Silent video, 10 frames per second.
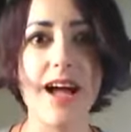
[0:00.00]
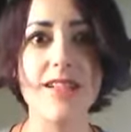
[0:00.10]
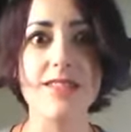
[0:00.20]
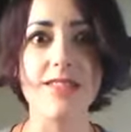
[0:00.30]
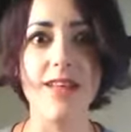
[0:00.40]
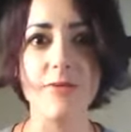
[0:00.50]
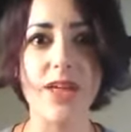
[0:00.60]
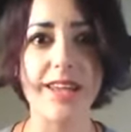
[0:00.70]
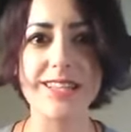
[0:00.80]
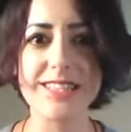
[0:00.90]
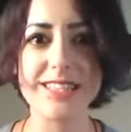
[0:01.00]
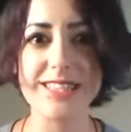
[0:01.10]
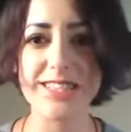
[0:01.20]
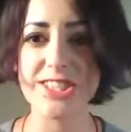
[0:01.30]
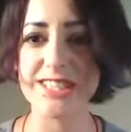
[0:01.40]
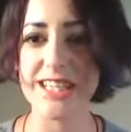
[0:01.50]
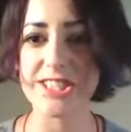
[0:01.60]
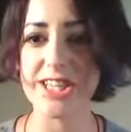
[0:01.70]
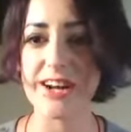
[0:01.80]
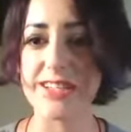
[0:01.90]
I love that. That's such a
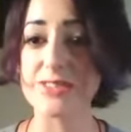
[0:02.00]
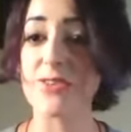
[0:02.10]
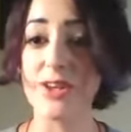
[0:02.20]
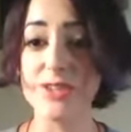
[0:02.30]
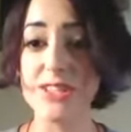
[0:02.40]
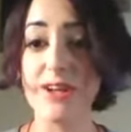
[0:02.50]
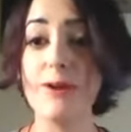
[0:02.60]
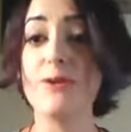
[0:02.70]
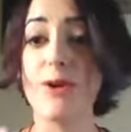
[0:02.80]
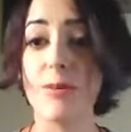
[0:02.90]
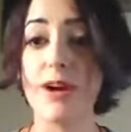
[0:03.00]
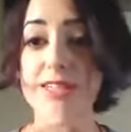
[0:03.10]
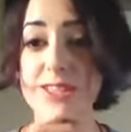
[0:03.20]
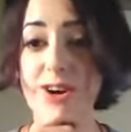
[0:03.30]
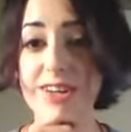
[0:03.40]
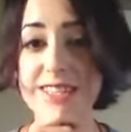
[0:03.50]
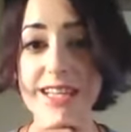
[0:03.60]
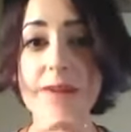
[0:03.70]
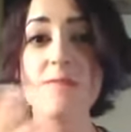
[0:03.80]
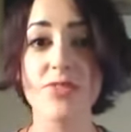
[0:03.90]
Sagittarius. For those of you who know about
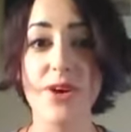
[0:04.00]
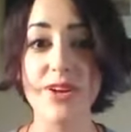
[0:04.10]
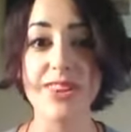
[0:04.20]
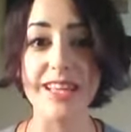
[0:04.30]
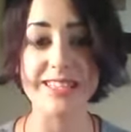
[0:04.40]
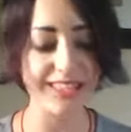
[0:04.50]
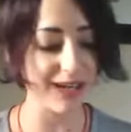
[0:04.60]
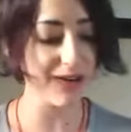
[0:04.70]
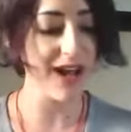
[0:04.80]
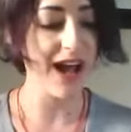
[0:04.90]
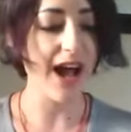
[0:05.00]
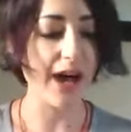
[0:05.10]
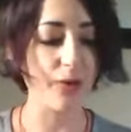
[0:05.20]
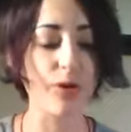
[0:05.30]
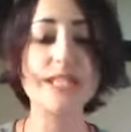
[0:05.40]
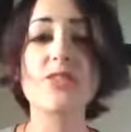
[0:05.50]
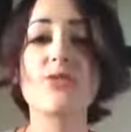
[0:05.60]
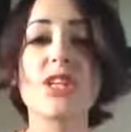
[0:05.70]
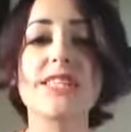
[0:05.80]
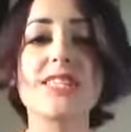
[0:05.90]
astrology, don't you think so? I reach
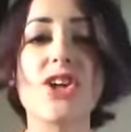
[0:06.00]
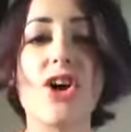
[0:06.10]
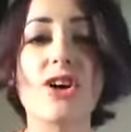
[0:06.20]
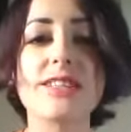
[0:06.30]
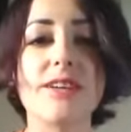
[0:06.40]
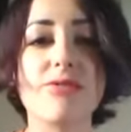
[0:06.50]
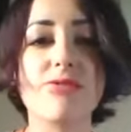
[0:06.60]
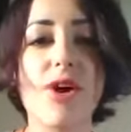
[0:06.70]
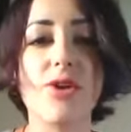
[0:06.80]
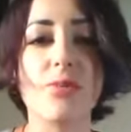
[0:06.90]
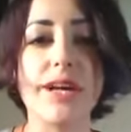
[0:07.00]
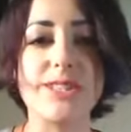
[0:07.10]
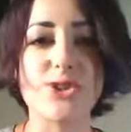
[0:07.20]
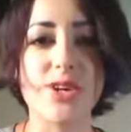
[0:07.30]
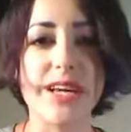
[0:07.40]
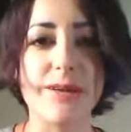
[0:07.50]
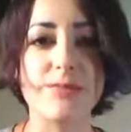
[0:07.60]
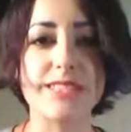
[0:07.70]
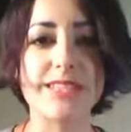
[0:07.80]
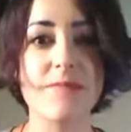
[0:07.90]
for the stars and follow my
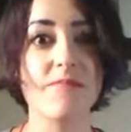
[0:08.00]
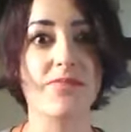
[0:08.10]
dreams.